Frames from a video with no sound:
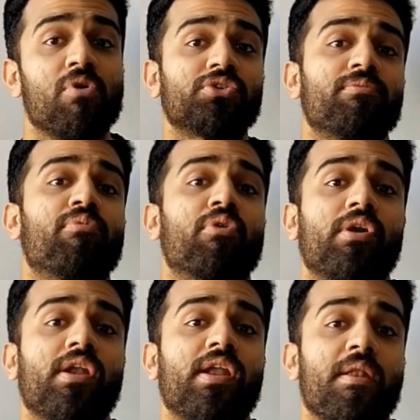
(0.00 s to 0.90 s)
most
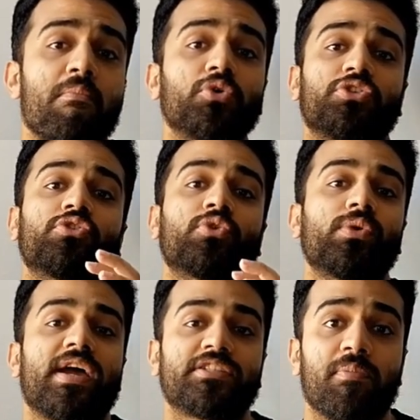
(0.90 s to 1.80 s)
important and most
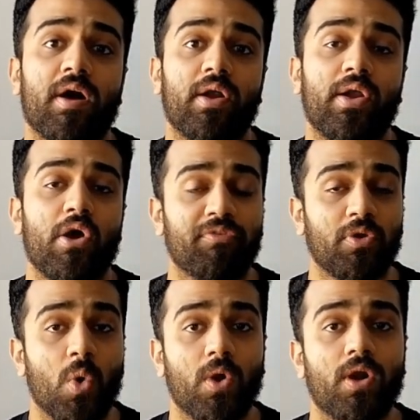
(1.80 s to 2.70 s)
scrutinized part of
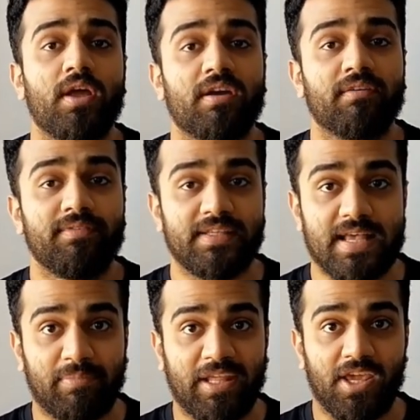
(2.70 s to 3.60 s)
your visa
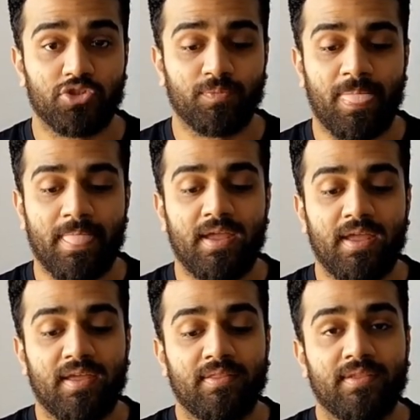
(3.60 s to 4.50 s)
application.
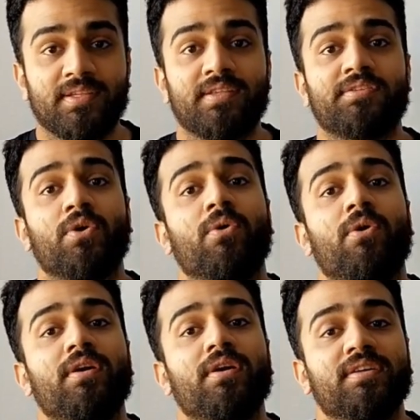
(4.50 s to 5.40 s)
This is
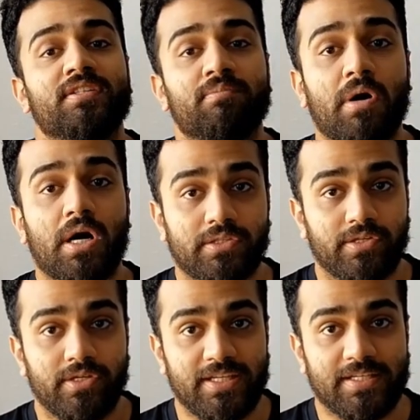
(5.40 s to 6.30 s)
your
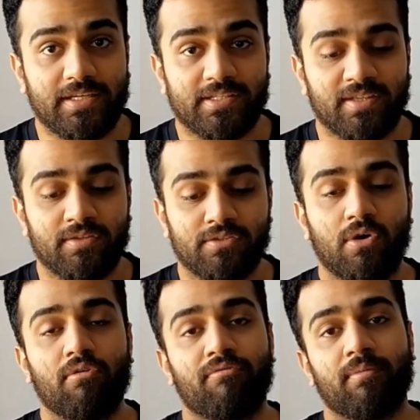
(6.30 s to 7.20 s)
sponsor details.
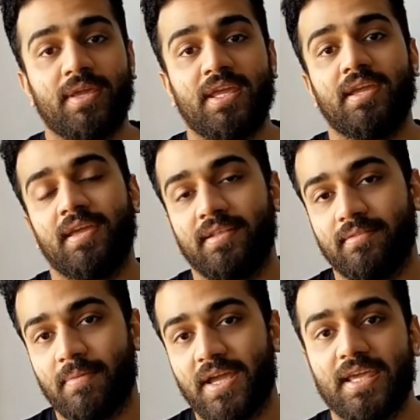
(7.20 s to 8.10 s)
So for me,
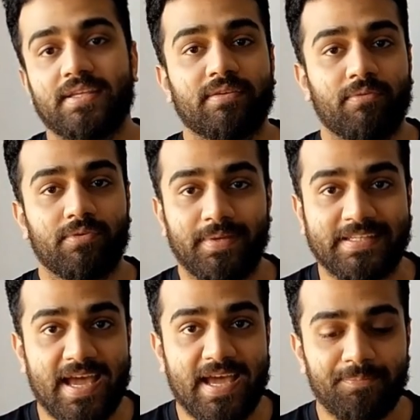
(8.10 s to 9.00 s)
in my case, it was my
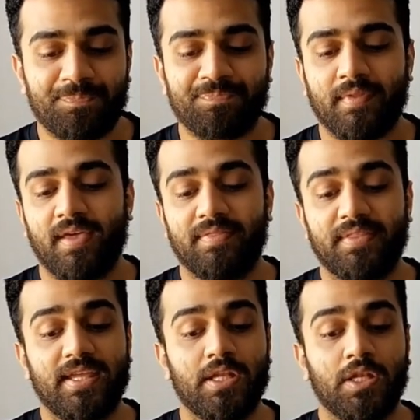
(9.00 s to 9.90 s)
dad.
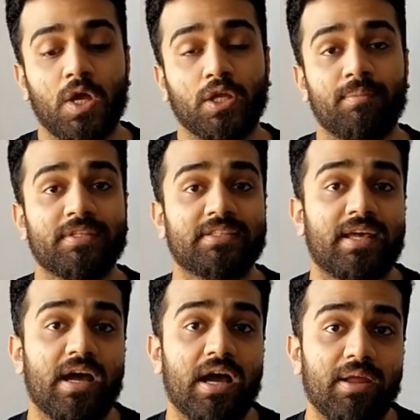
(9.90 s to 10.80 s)
The documents
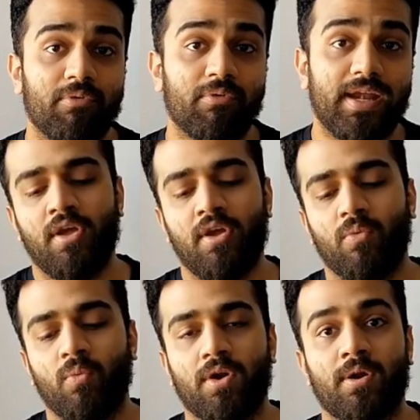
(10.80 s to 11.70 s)
that I provided
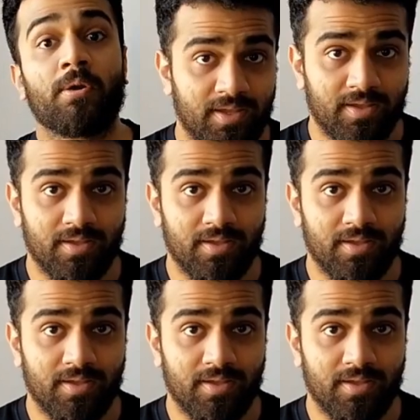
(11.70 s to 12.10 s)
were